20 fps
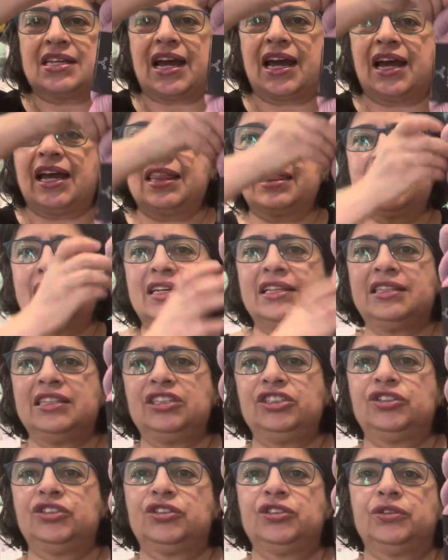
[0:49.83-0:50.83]
I think
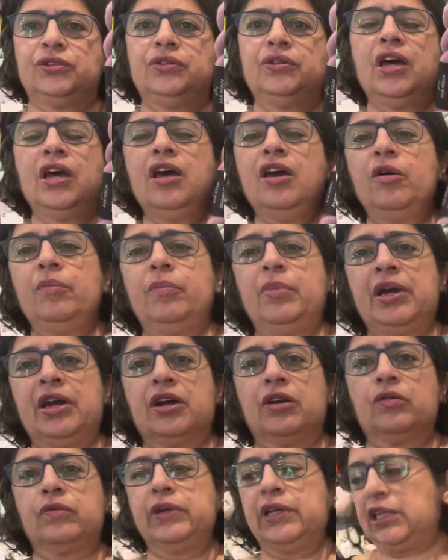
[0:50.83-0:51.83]
these two
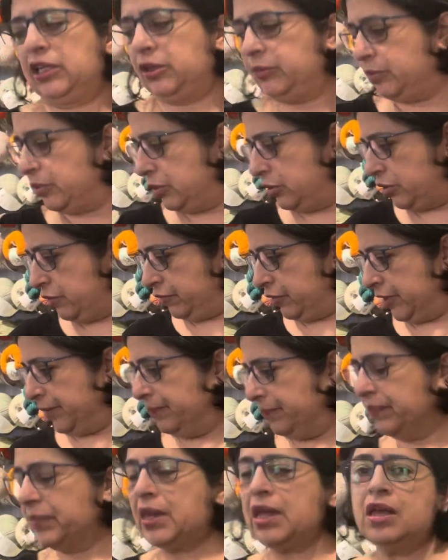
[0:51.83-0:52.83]
pair really beautifully.
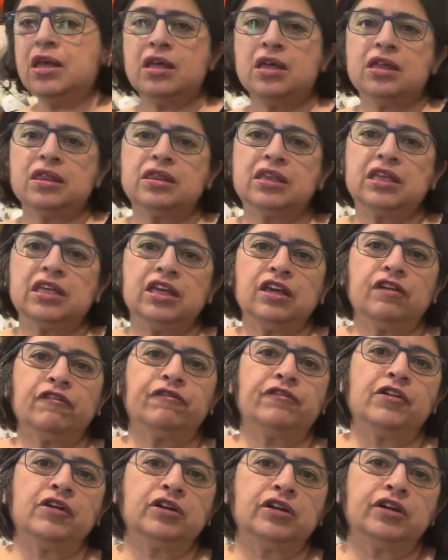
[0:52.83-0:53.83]
The
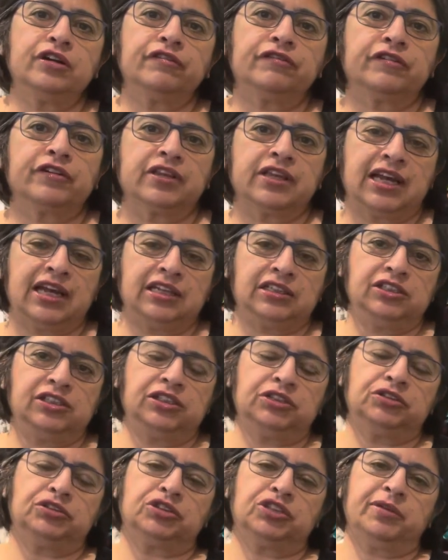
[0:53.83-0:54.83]
photo for the
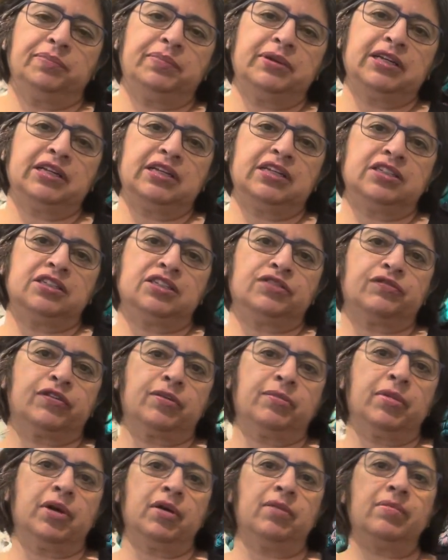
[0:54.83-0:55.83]
HelioTRIP is
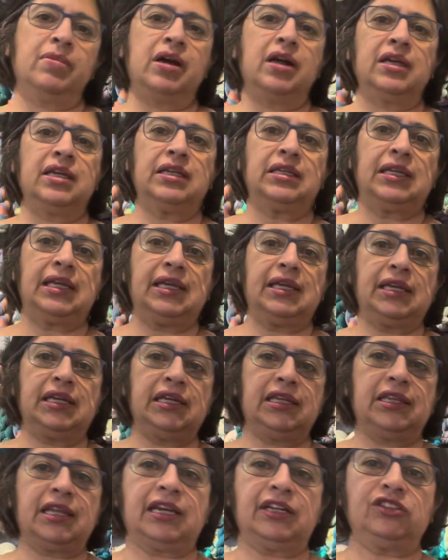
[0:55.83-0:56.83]
from a Mayan
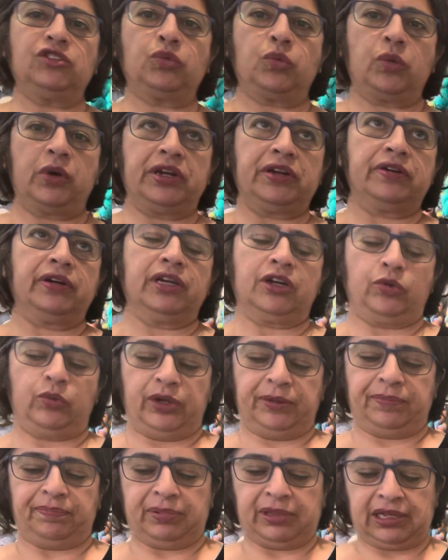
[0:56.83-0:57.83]
lady that is wearing a
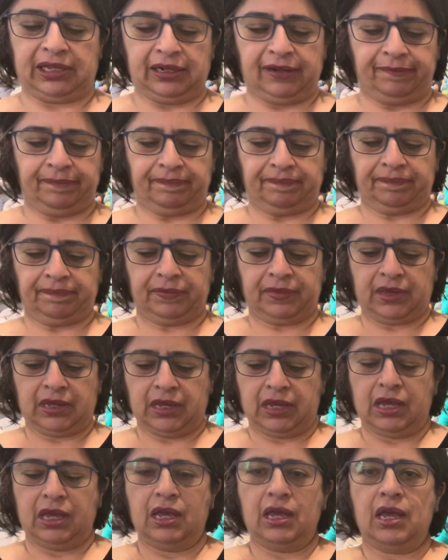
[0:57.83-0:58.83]
huipil.
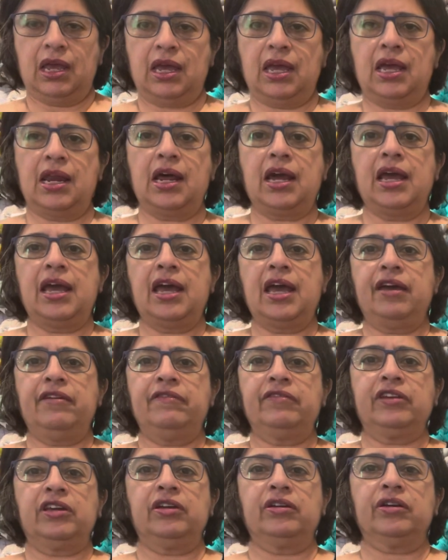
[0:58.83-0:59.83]
And I
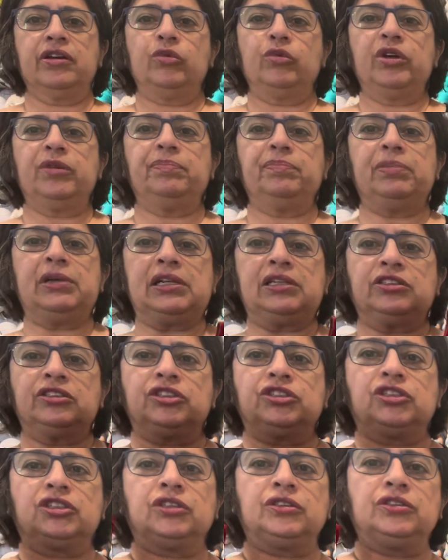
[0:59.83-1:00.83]
have here a huipil to
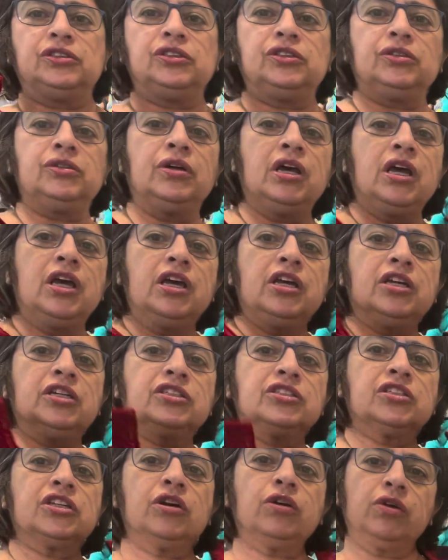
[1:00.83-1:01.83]
show you.
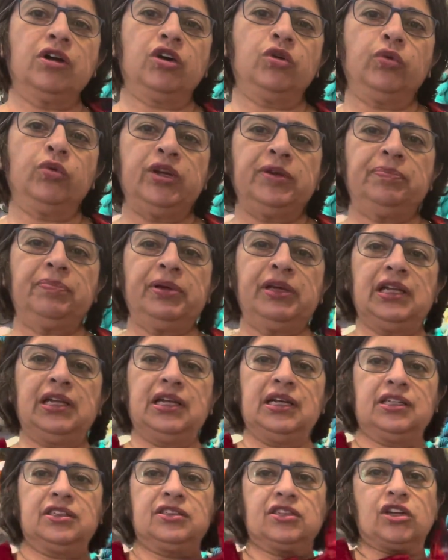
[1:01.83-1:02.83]
So a huipil
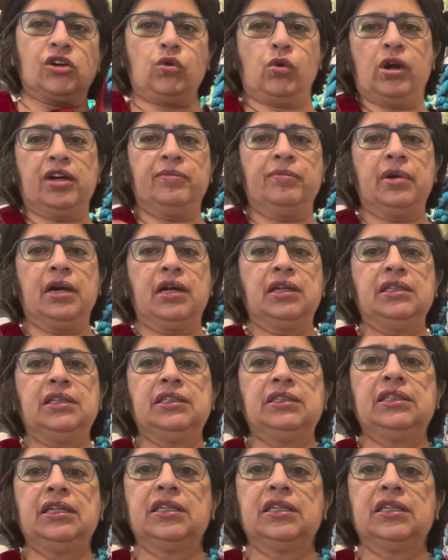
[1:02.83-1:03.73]
is a Guatemalan